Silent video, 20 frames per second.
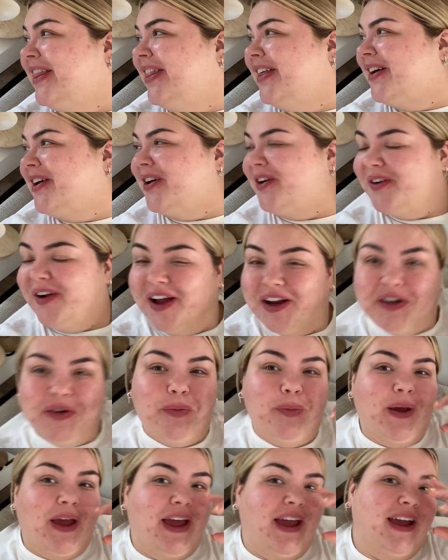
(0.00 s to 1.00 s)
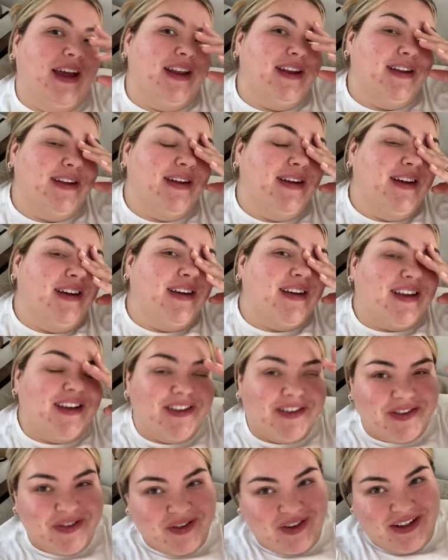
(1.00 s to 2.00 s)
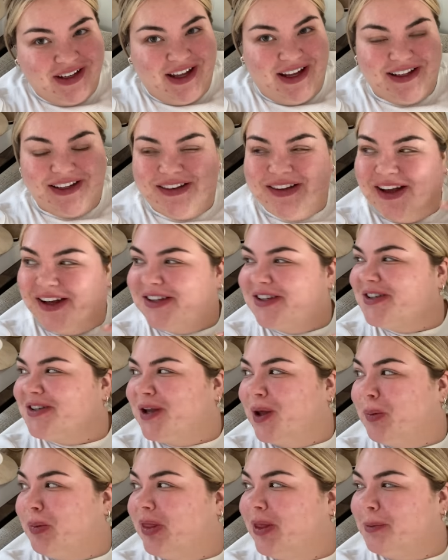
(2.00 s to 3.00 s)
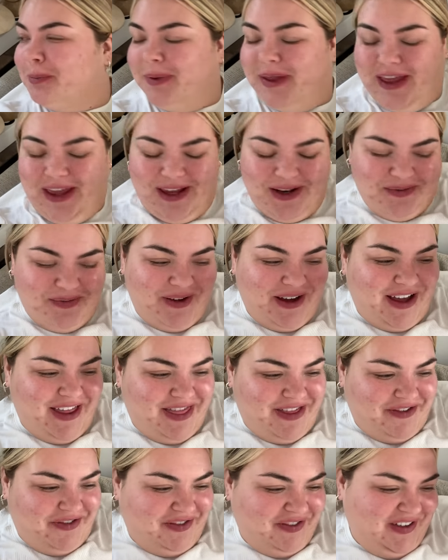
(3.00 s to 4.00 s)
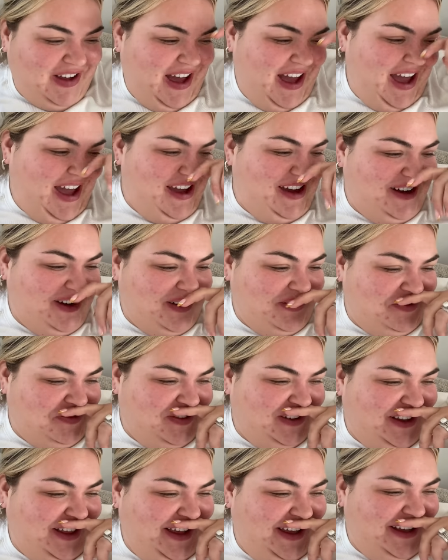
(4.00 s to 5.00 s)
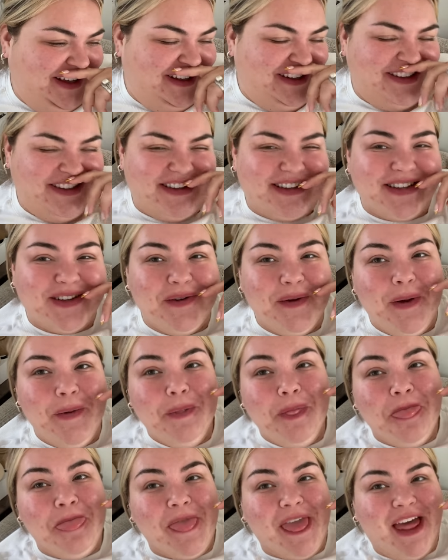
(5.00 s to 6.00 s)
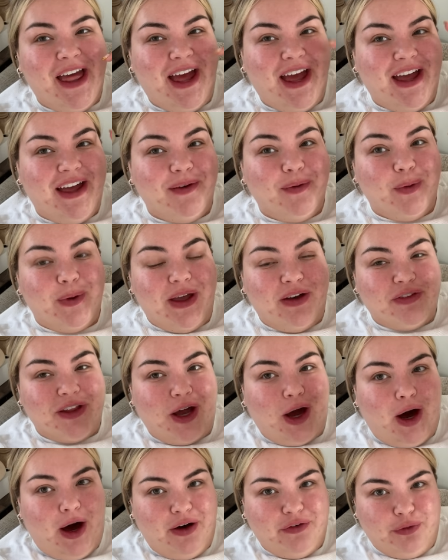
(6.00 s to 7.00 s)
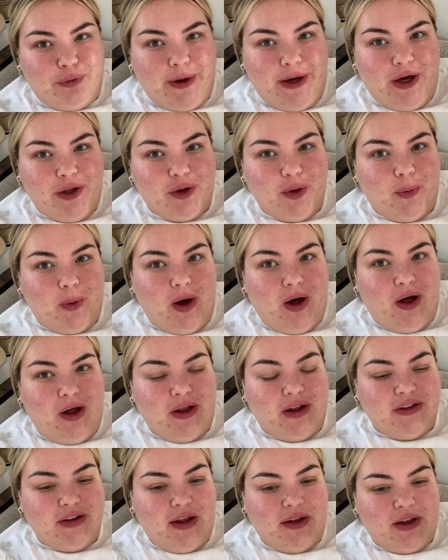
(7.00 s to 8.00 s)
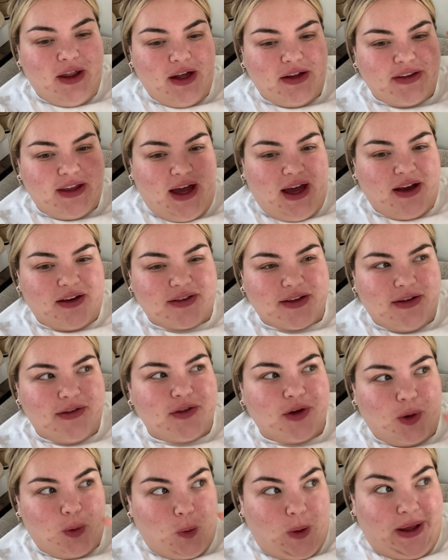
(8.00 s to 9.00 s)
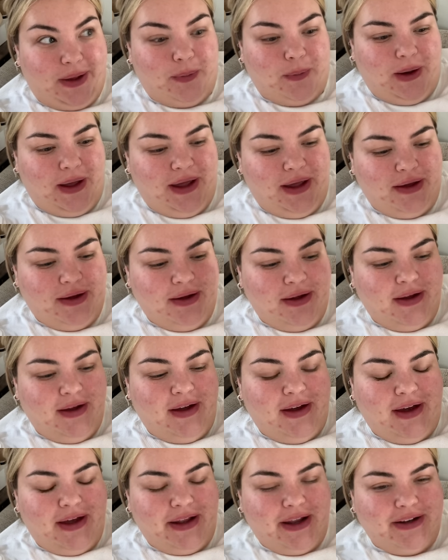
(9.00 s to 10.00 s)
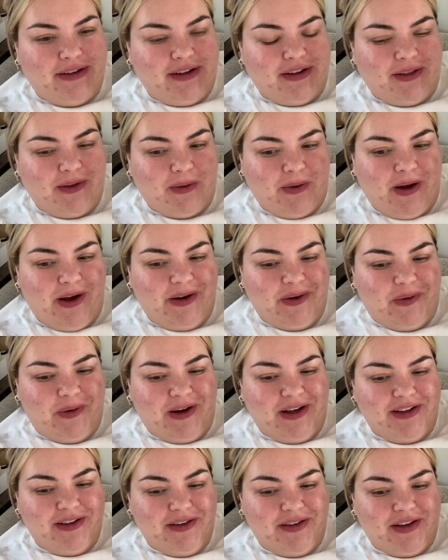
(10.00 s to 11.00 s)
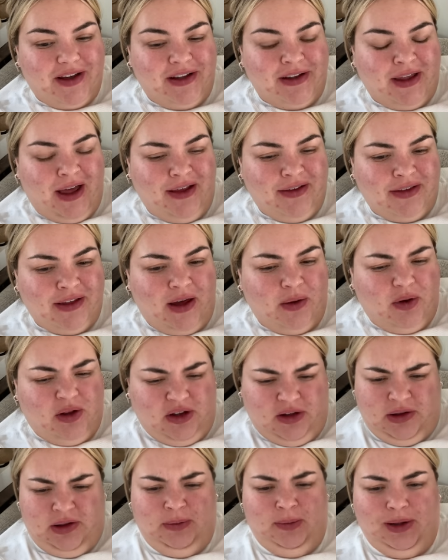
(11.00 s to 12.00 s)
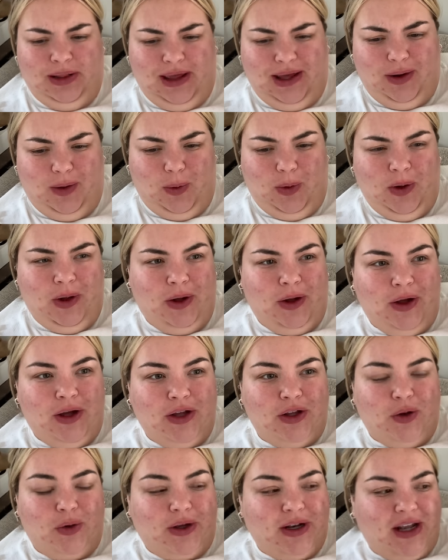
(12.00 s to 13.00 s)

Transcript: the correct paint because when I touched up the paint by the fireplace, uh, we have like off-white on the wall and then like the accents are white-white and I did the wrong ones. And last night we looked and we're like, you can